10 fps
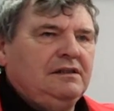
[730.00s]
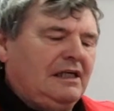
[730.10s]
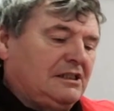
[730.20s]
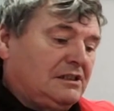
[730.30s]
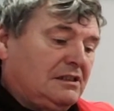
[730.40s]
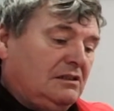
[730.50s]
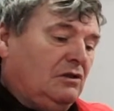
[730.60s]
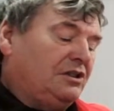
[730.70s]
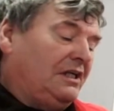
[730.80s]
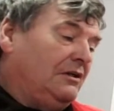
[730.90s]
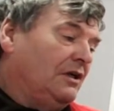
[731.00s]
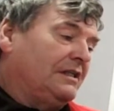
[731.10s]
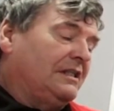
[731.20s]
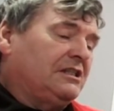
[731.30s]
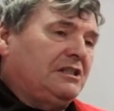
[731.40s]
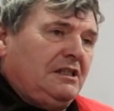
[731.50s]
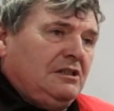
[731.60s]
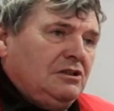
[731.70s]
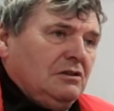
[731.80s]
Yes, not at this stage.